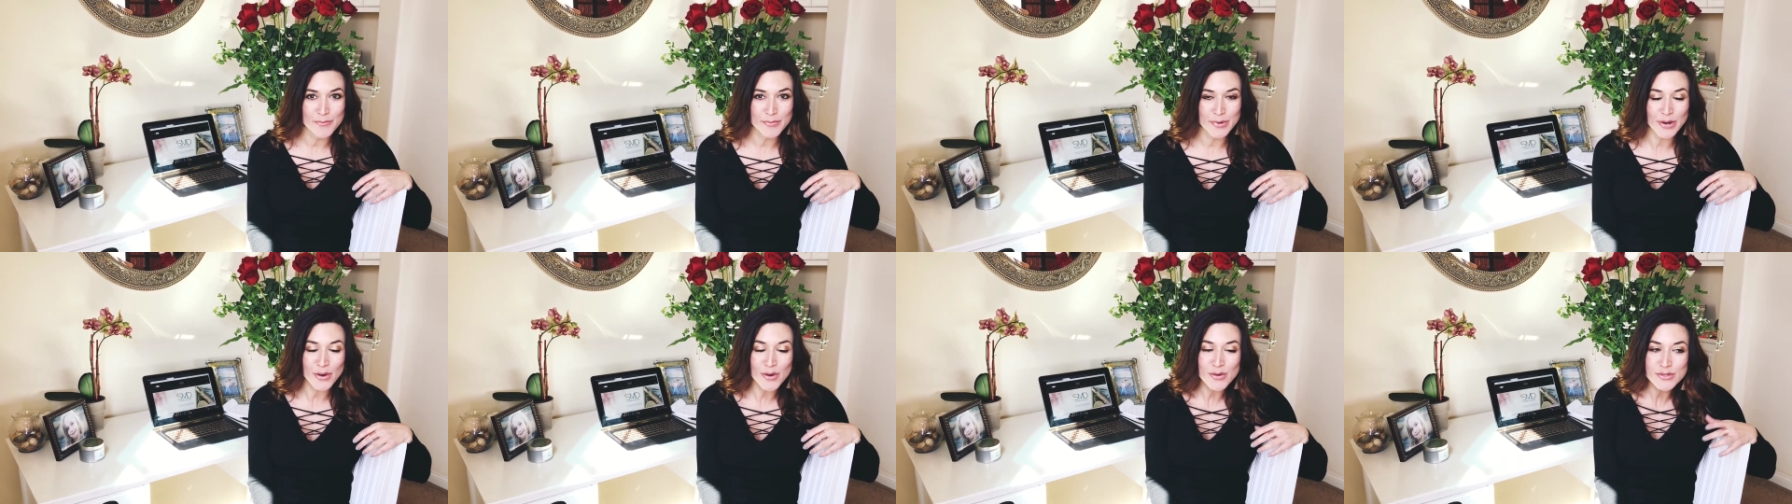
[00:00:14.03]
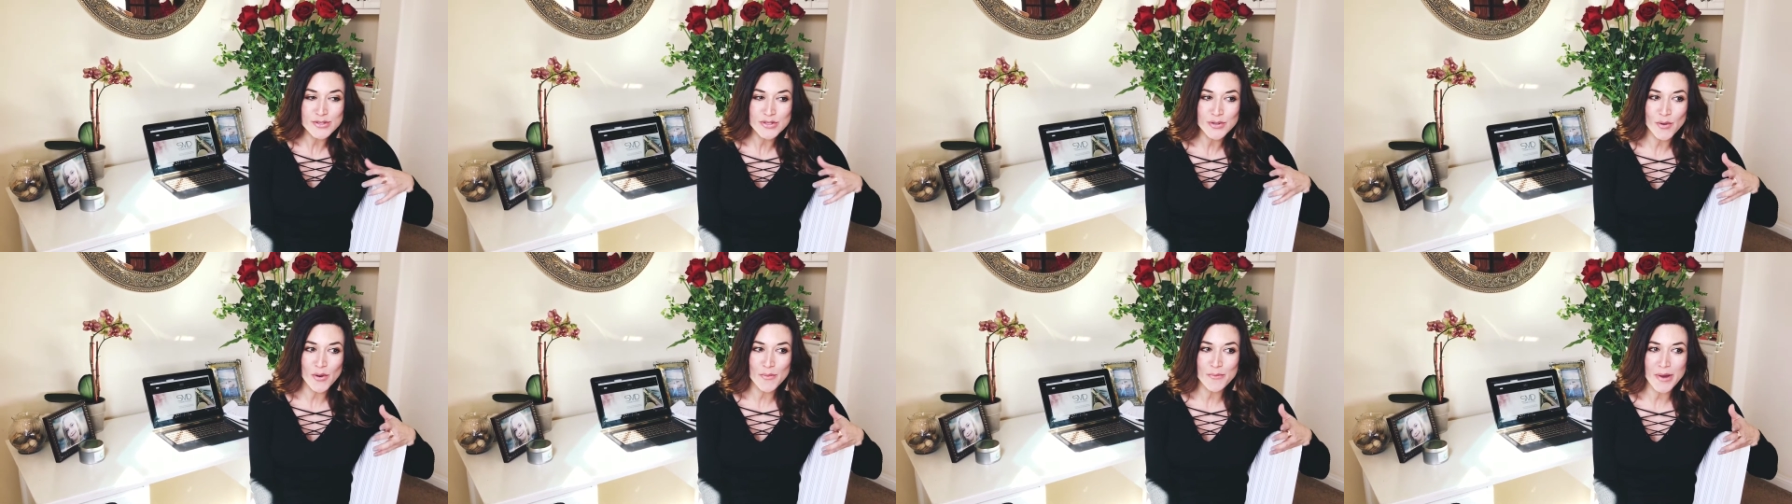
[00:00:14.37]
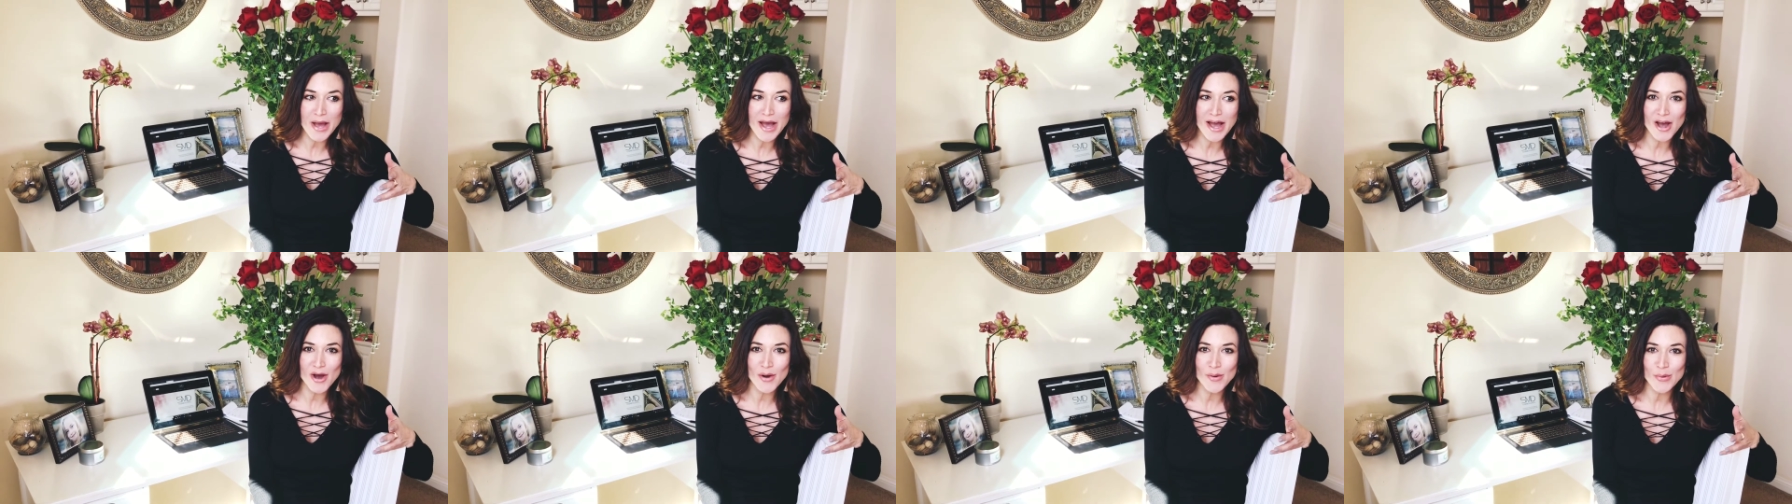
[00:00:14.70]
but also
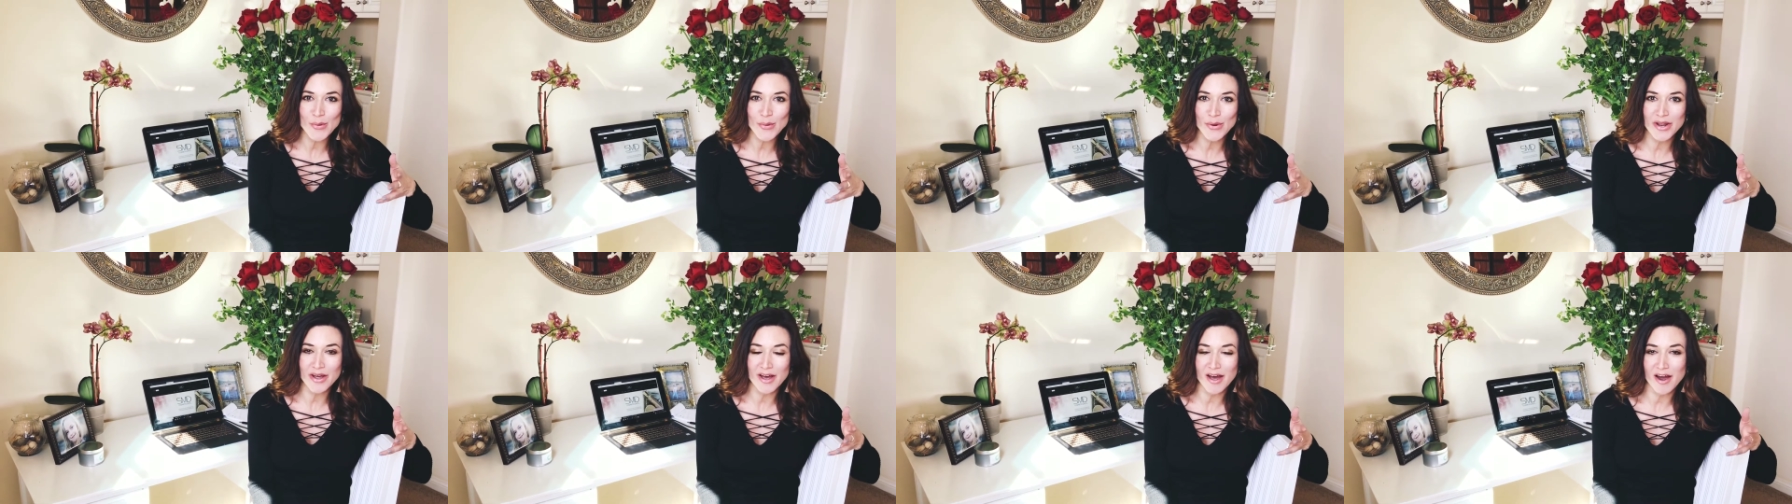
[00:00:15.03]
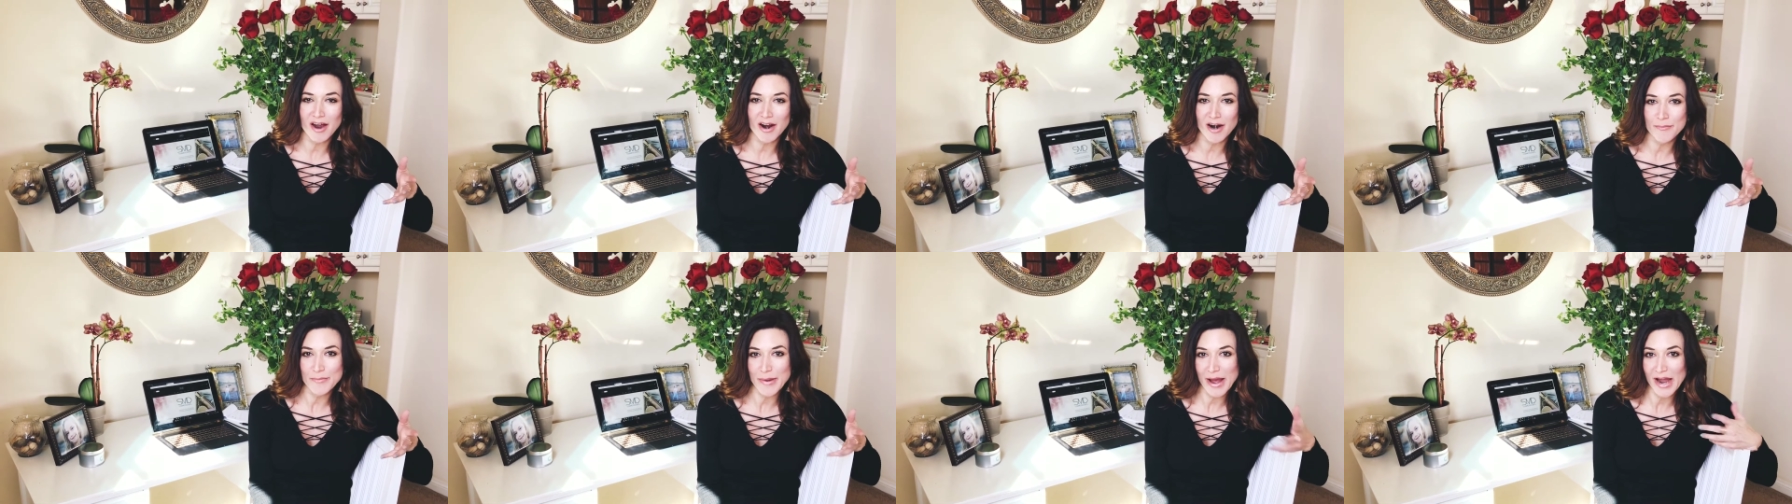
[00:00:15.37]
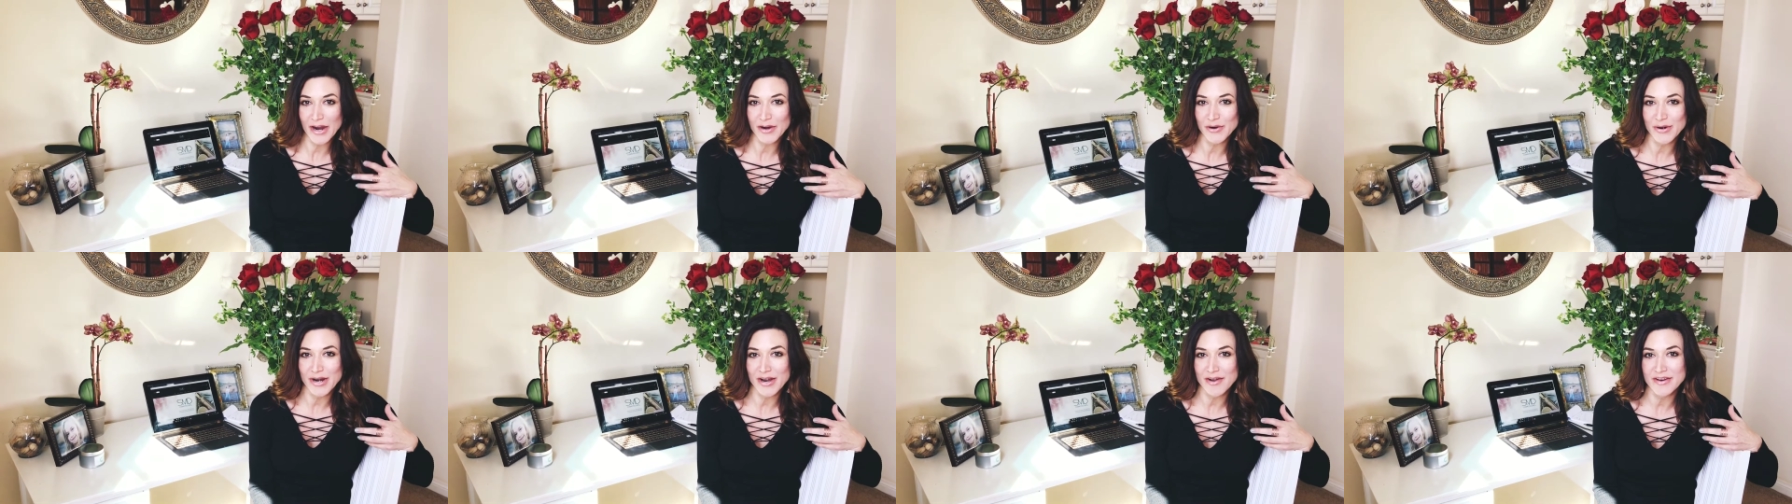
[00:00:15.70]
about our
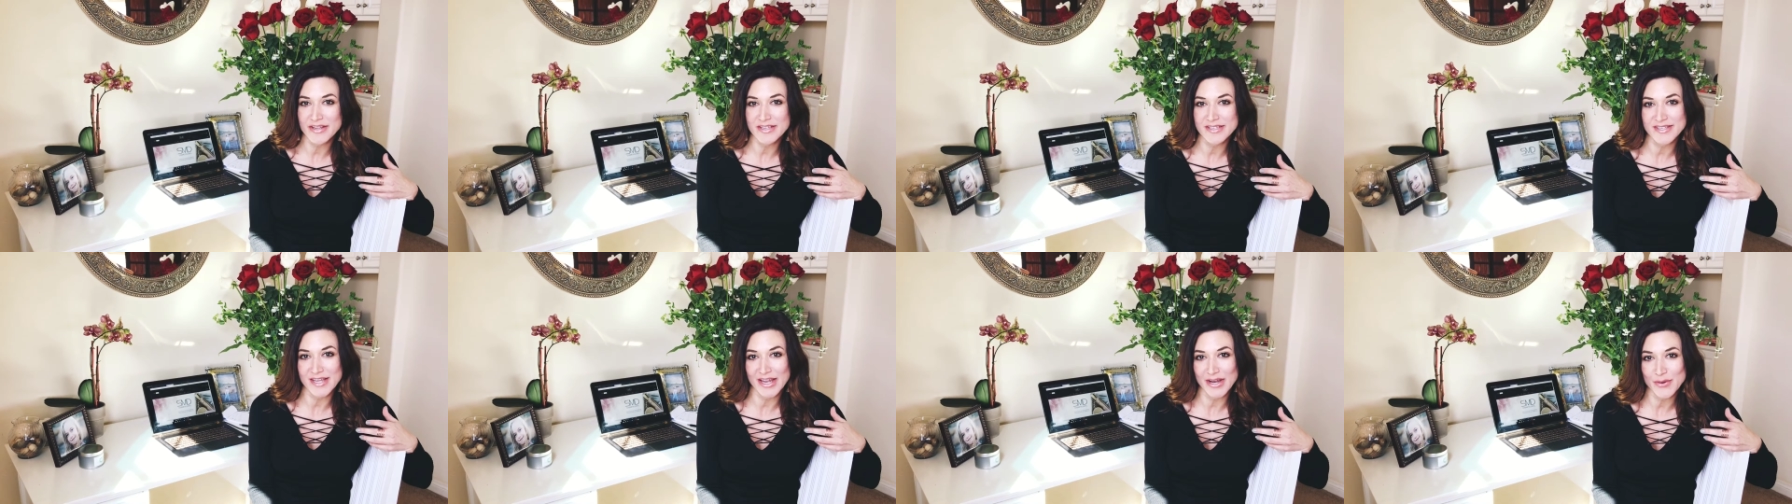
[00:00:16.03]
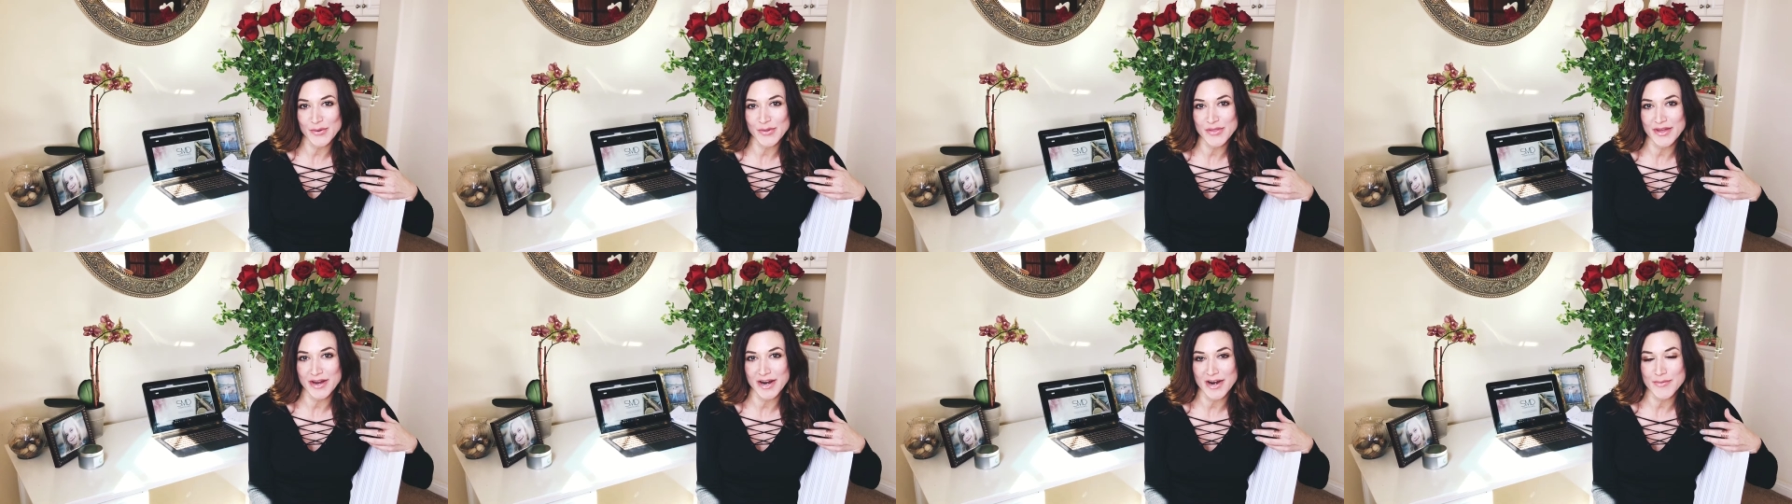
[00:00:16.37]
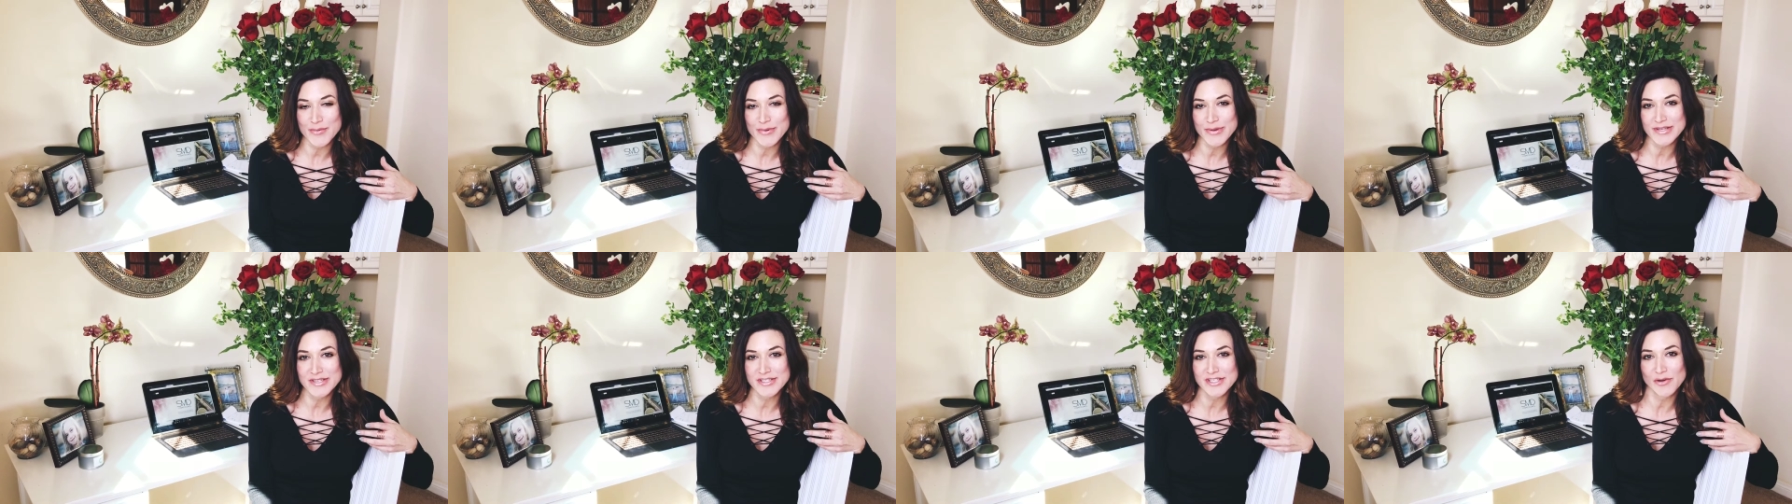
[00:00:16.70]
background as psychotherapists.